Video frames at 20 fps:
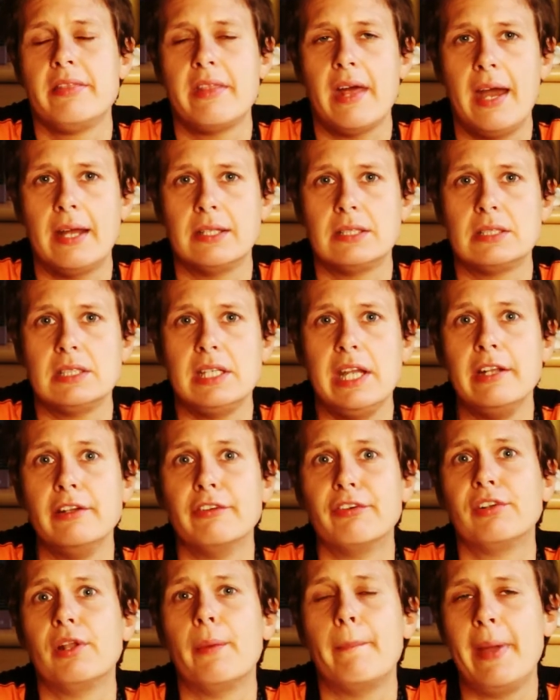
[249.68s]
that
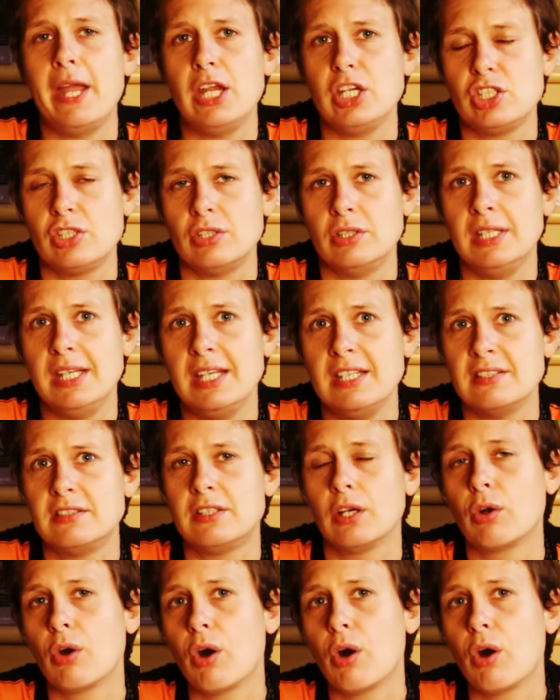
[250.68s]
inflammation is the